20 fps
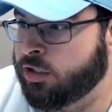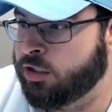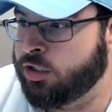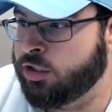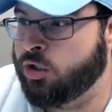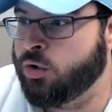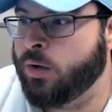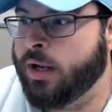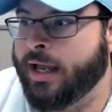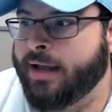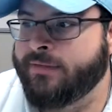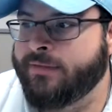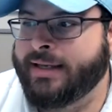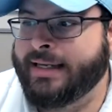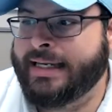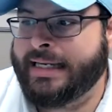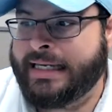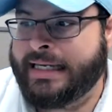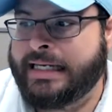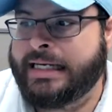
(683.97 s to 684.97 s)
do you have
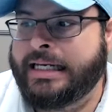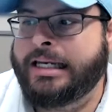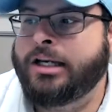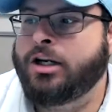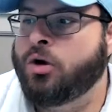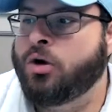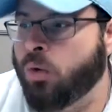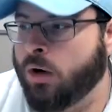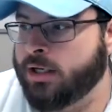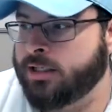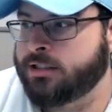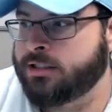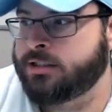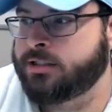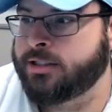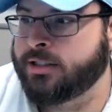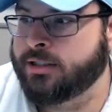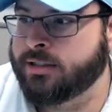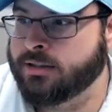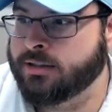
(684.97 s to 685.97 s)
any
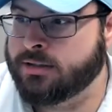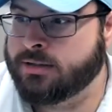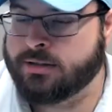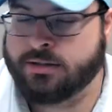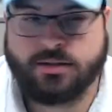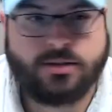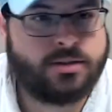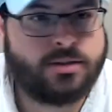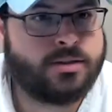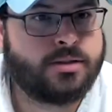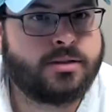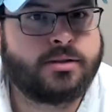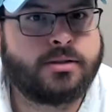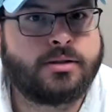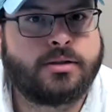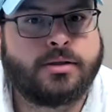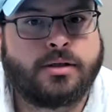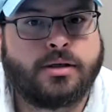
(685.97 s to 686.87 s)
questions